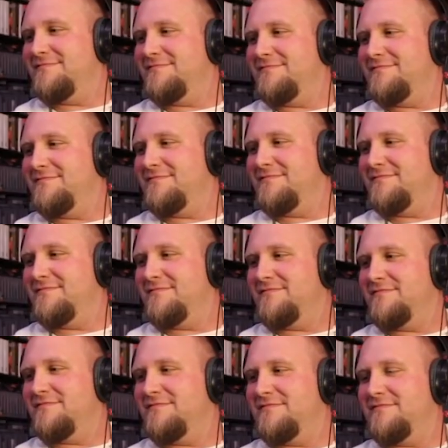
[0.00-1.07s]

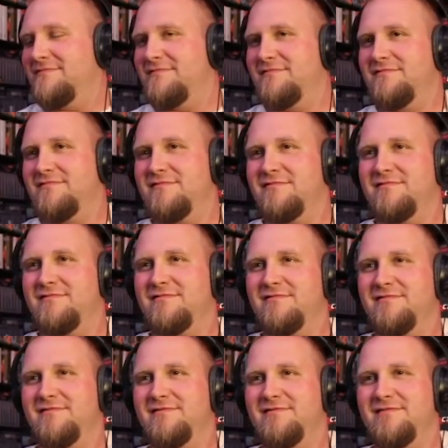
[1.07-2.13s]

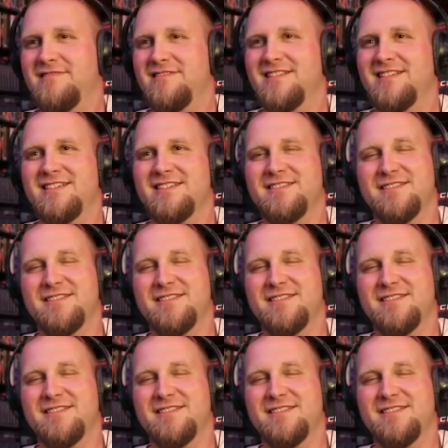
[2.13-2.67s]
(not speaking)